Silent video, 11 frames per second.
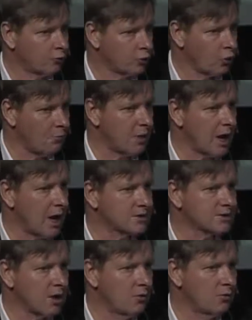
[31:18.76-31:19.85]
crop are
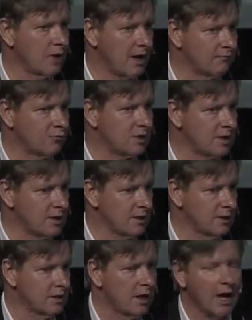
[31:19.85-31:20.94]
sown every year.
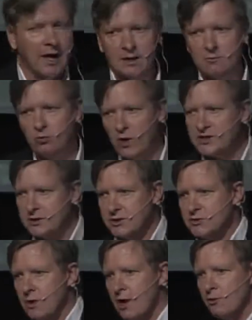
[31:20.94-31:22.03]
And in Western
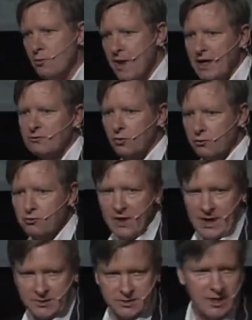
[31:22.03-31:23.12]
Australia, about
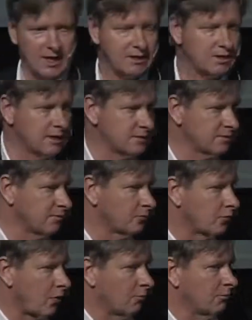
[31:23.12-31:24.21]
2,000 hectares of
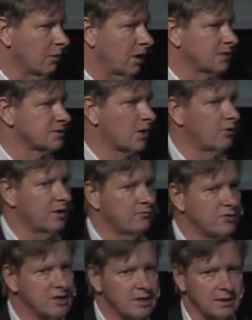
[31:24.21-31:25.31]
crop are sown
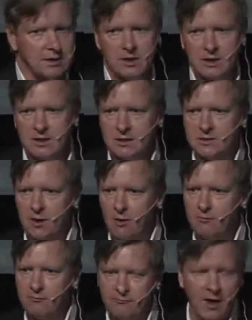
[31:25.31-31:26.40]
every year. So
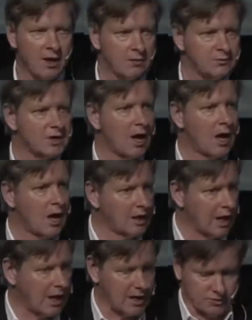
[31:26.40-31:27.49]
farms are
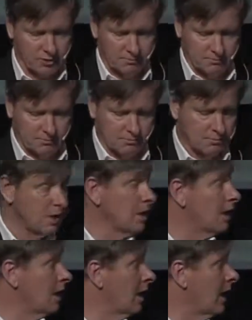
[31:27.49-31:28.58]
large.
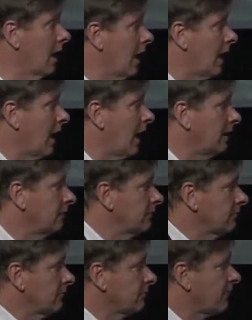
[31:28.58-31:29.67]
And
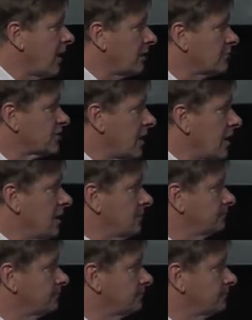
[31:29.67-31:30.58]
farms are,